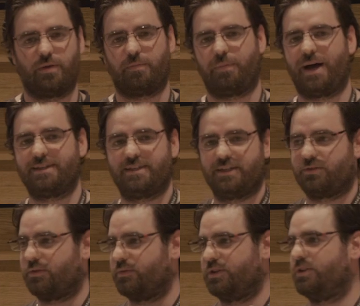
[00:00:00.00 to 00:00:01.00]
either pass
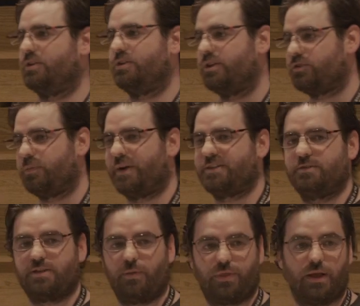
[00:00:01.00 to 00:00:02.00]
it, or you need to pass
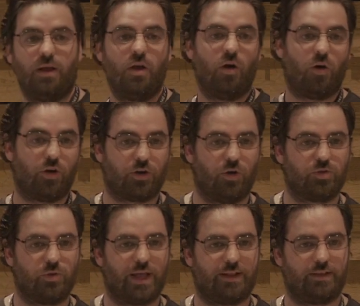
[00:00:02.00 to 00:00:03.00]
it something, or go
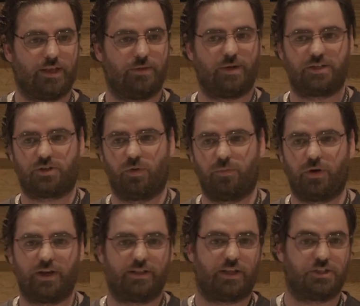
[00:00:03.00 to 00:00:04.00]
to that image
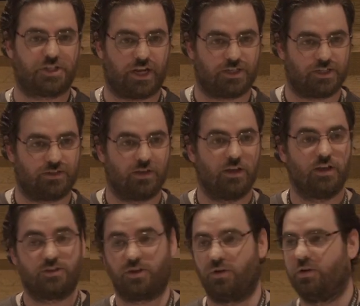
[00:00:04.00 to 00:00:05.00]
component and change it.
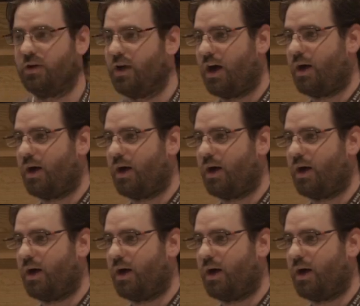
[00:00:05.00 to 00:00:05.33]
So